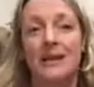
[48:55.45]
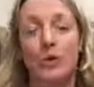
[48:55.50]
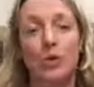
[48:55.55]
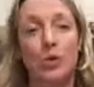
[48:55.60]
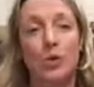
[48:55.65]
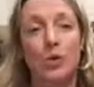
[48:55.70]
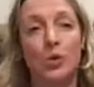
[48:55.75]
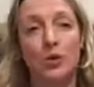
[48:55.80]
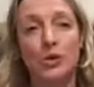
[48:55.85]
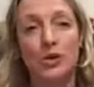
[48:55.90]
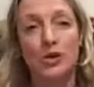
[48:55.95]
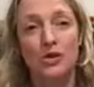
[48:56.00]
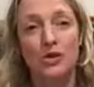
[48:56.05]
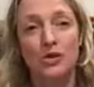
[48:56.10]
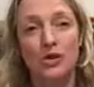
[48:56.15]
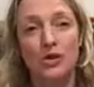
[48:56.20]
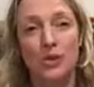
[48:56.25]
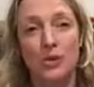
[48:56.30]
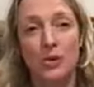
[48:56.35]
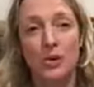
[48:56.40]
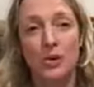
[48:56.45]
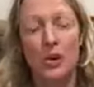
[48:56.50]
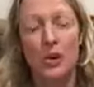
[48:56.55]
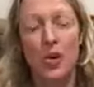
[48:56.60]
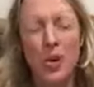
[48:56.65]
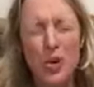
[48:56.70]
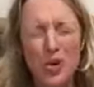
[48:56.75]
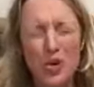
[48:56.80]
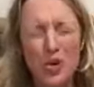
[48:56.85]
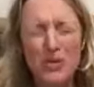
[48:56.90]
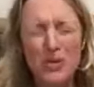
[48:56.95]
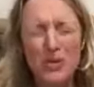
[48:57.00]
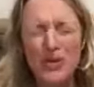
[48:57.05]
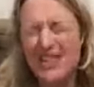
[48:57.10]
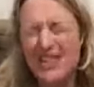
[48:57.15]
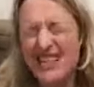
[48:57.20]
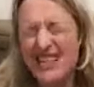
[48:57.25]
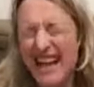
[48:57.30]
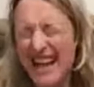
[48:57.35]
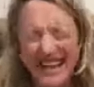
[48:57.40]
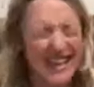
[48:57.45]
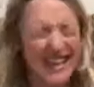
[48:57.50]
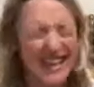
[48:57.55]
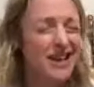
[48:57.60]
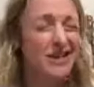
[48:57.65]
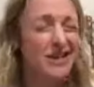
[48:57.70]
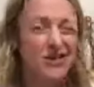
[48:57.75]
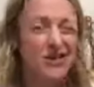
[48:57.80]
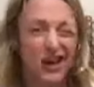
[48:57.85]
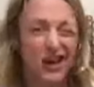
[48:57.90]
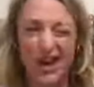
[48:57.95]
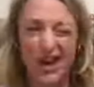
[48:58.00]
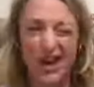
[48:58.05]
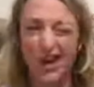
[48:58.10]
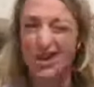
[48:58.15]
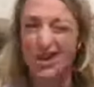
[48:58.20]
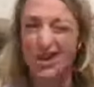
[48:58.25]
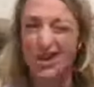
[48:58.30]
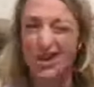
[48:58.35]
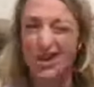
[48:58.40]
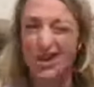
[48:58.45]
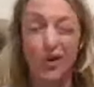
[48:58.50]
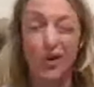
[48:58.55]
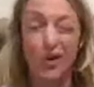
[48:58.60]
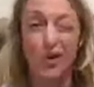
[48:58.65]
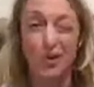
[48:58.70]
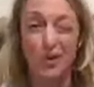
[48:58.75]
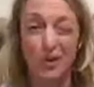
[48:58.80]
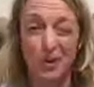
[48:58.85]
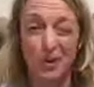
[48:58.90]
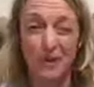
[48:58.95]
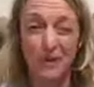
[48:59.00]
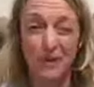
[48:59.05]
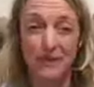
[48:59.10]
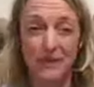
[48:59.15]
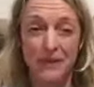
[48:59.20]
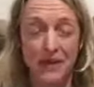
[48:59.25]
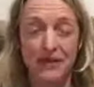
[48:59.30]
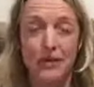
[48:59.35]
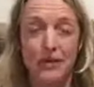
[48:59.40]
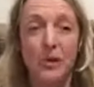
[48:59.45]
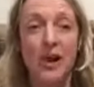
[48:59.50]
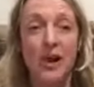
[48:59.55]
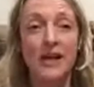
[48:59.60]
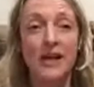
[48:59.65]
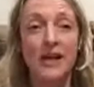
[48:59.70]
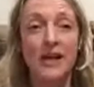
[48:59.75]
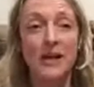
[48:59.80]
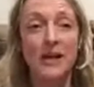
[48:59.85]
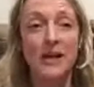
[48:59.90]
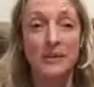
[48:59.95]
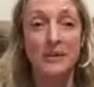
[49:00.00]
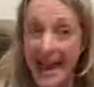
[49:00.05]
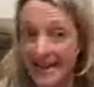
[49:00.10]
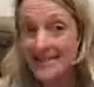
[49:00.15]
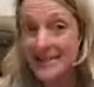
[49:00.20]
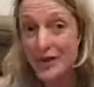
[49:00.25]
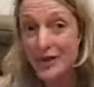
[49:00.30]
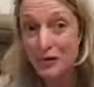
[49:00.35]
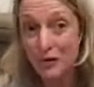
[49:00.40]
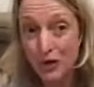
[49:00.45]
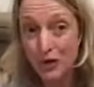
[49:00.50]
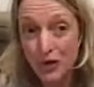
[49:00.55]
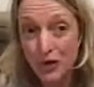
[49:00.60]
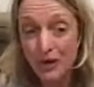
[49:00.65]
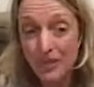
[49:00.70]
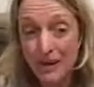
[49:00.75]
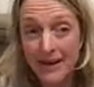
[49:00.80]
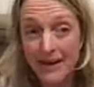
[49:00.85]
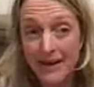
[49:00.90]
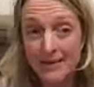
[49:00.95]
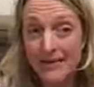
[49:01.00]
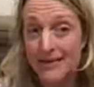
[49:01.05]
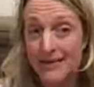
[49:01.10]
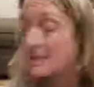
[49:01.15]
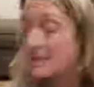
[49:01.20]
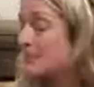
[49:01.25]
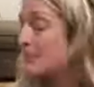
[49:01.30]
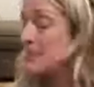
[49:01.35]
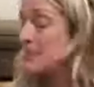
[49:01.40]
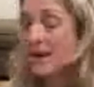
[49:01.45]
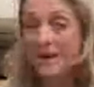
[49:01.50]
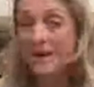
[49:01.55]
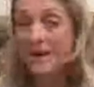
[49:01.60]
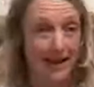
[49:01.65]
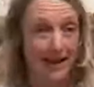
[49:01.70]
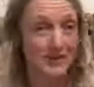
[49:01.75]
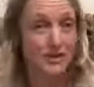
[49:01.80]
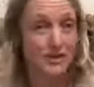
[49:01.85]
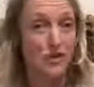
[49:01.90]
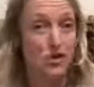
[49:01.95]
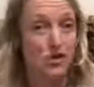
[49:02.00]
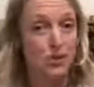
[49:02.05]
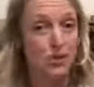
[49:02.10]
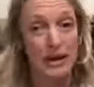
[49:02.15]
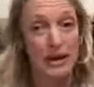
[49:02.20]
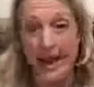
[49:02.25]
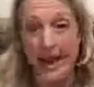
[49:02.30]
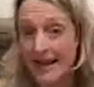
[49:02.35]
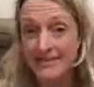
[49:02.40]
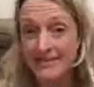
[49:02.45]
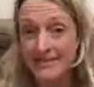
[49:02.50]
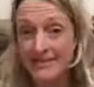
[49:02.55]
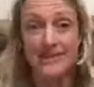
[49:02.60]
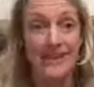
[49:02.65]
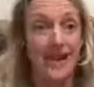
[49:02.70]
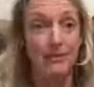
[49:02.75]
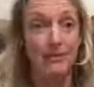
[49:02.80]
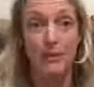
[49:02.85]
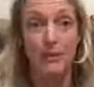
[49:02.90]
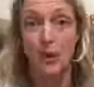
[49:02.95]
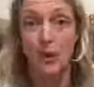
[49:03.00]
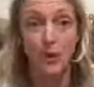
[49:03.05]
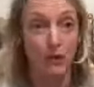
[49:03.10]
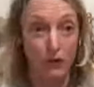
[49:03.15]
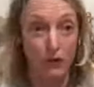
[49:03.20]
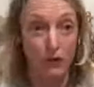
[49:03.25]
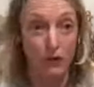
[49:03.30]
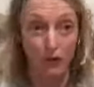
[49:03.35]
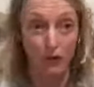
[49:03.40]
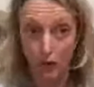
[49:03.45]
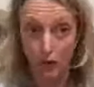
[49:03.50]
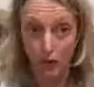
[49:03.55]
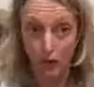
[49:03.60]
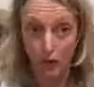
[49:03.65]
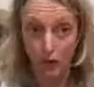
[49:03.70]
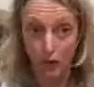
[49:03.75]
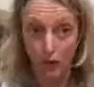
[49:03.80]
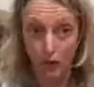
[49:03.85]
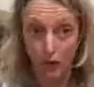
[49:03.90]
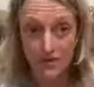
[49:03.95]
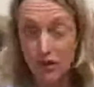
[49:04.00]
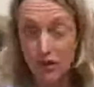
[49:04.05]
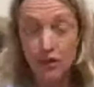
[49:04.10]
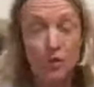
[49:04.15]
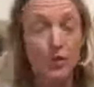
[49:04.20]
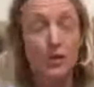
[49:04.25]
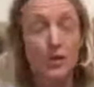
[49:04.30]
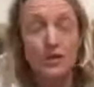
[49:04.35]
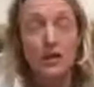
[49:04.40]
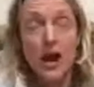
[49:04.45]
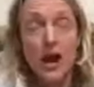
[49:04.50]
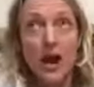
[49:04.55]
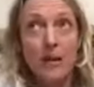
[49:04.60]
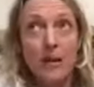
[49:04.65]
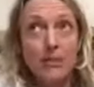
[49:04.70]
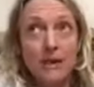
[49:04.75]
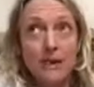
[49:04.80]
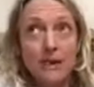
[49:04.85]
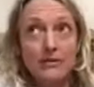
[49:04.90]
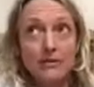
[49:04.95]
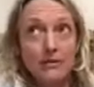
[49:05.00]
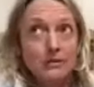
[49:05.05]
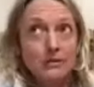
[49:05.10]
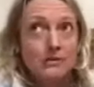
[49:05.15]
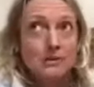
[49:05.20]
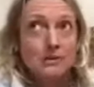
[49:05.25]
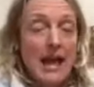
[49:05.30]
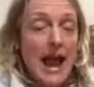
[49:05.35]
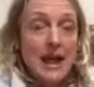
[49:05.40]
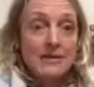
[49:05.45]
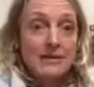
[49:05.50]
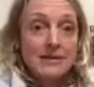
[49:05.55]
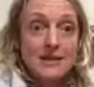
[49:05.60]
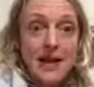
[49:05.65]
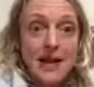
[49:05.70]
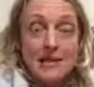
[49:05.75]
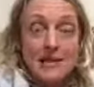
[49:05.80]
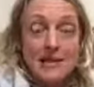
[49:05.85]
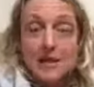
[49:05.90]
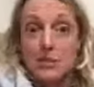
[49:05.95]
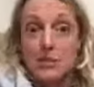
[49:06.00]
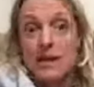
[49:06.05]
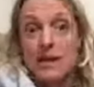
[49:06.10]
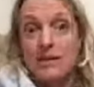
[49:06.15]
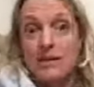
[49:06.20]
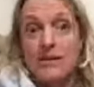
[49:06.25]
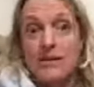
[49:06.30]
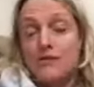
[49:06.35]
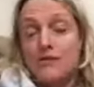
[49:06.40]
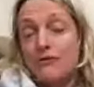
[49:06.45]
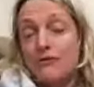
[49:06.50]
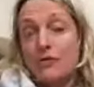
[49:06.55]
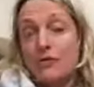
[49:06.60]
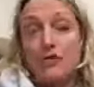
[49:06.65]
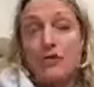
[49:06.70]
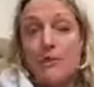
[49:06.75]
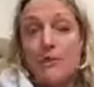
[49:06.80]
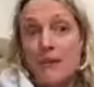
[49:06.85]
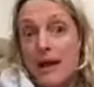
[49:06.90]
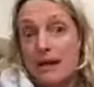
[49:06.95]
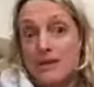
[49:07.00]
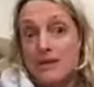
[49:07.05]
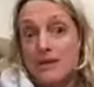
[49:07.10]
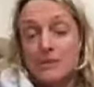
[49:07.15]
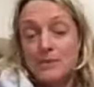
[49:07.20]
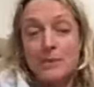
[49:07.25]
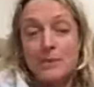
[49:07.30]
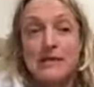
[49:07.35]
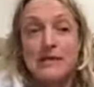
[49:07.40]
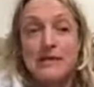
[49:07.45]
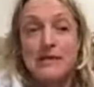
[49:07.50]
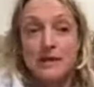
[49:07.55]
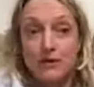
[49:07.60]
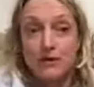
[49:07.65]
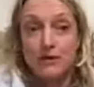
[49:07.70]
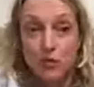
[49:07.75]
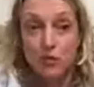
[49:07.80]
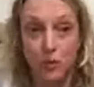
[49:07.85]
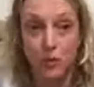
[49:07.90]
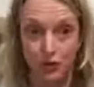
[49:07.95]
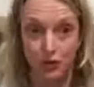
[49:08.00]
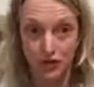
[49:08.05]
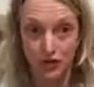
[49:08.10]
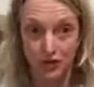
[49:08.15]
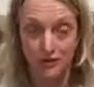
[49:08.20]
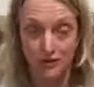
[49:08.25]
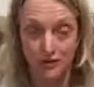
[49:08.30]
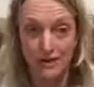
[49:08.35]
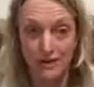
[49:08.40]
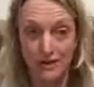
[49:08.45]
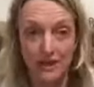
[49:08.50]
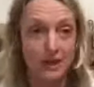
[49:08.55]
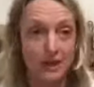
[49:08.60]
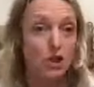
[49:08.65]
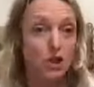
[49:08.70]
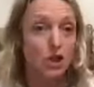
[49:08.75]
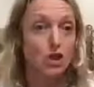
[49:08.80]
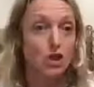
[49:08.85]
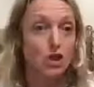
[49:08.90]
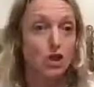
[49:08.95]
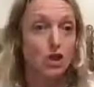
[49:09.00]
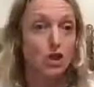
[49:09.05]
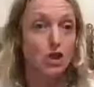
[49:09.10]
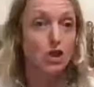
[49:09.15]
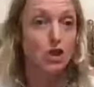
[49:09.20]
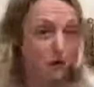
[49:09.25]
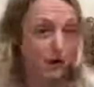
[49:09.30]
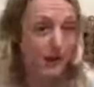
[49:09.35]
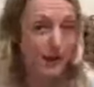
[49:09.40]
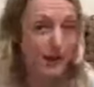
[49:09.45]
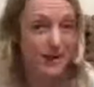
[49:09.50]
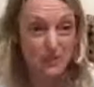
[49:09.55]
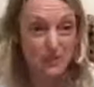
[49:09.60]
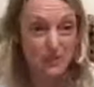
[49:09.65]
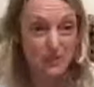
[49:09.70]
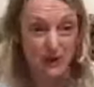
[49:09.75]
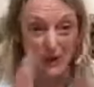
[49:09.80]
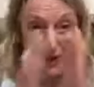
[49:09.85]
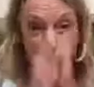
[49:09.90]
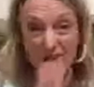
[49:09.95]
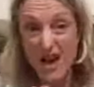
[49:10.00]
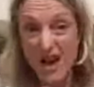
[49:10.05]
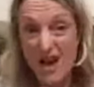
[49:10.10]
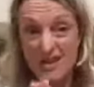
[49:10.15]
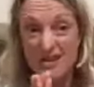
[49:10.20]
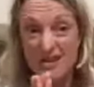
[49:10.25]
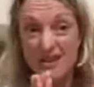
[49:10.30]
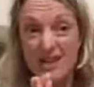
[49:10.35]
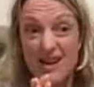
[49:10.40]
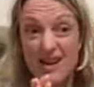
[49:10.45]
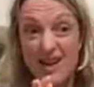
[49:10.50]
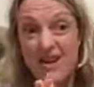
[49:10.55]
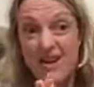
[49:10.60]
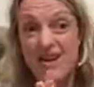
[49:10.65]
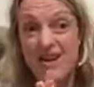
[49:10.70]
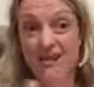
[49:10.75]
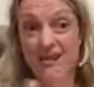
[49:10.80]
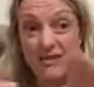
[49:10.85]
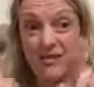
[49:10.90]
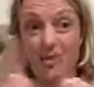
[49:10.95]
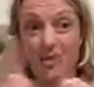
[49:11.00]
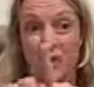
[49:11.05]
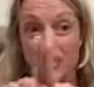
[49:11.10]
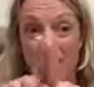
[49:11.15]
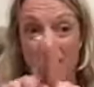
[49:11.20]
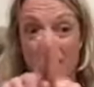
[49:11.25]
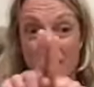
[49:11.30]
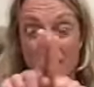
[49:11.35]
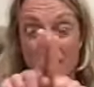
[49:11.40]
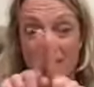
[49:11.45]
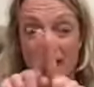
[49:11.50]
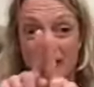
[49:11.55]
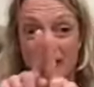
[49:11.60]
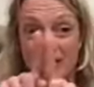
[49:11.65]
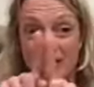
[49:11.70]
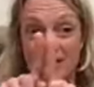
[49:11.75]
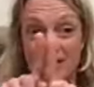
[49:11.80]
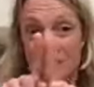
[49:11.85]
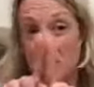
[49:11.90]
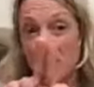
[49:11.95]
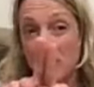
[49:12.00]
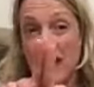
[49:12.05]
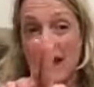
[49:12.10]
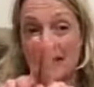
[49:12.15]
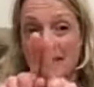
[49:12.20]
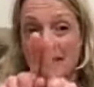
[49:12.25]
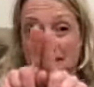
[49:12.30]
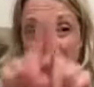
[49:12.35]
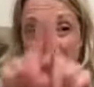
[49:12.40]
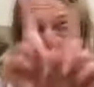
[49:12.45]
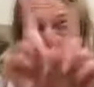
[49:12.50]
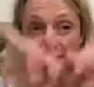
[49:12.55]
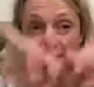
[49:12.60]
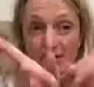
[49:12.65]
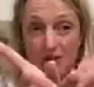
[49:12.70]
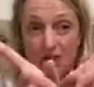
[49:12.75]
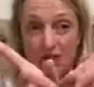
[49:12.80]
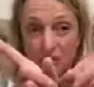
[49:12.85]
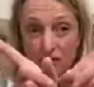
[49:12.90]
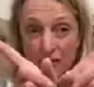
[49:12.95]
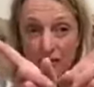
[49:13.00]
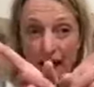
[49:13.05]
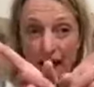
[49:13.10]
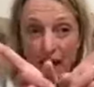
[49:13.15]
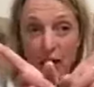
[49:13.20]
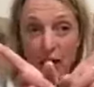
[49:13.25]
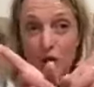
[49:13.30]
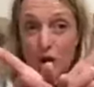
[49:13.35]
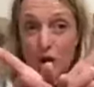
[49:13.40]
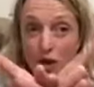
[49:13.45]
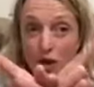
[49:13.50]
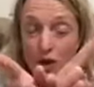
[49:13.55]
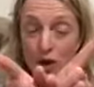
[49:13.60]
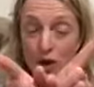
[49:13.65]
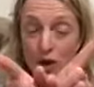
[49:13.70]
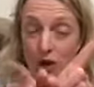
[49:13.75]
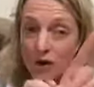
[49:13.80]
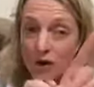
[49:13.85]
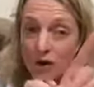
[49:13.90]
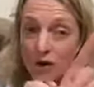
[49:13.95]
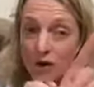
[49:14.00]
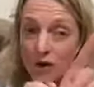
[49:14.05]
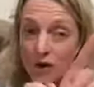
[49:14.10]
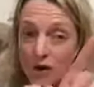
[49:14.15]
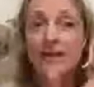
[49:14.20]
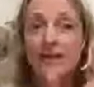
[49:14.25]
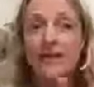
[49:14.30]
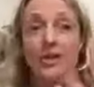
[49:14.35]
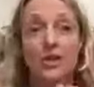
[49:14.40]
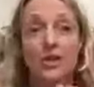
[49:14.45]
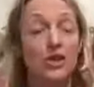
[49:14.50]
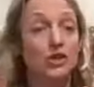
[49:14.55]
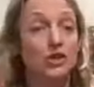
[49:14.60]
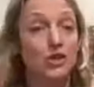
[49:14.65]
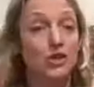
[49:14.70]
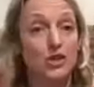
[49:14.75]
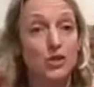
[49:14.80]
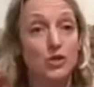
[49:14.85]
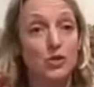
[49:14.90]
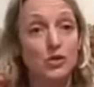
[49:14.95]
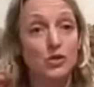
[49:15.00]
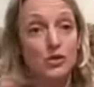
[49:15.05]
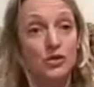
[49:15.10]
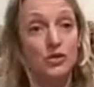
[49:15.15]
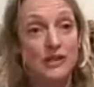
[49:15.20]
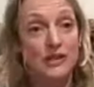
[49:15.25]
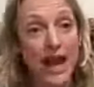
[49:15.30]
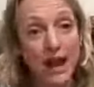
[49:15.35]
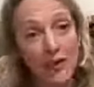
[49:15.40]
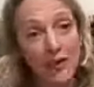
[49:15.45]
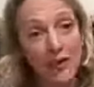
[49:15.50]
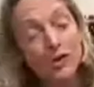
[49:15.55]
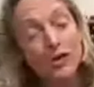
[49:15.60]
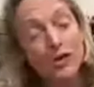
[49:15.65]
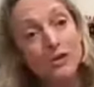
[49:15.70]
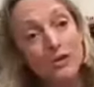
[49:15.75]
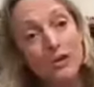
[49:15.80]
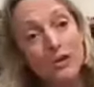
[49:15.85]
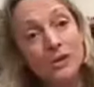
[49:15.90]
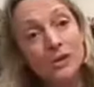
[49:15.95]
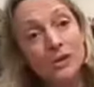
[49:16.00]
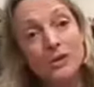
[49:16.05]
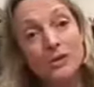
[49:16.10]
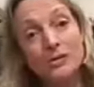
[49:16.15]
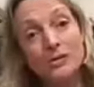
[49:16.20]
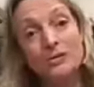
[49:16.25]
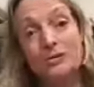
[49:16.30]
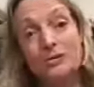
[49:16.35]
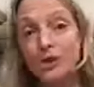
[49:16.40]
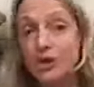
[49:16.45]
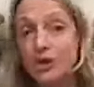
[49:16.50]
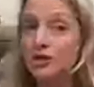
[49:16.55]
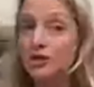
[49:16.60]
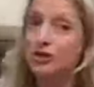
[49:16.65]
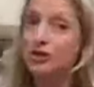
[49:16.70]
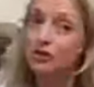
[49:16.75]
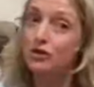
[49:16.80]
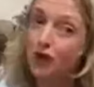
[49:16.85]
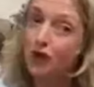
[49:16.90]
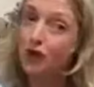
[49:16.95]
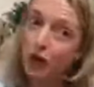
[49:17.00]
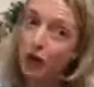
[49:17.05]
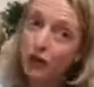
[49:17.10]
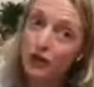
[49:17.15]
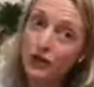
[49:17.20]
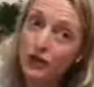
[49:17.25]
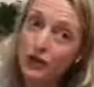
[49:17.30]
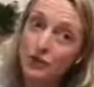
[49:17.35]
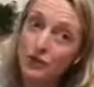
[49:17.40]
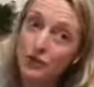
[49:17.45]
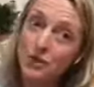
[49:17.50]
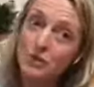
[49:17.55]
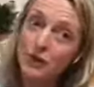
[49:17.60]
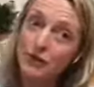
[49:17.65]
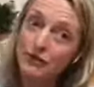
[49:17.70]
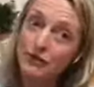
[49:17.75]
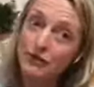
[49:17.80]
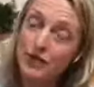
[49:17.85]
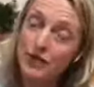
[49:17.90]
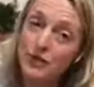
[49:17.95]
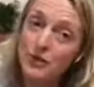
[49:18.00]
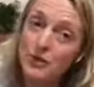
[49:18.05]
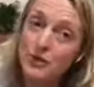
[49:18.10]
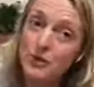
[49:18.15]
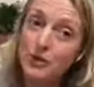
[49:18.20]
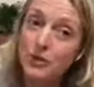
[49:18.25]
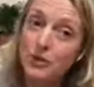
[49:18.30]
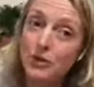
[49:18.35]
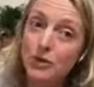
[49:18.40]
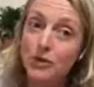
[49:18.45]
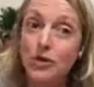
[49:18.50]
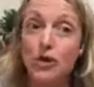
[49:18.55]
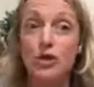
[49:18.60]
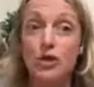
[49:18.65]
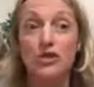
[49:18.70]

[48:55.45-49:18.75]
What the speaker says: or you can do almost any inversion you want on the wall. If you're working with handstand or forearm balance, be my guest. Do a handstand or a forearm balance. almost up level to handstand splits, forearm balance splits if you want to. You could do forearm balance Baddha Konasana, forearm balance or handstand straddle. You could do down dog on the wall. You could do dolphin on the wall, both feet on the wall.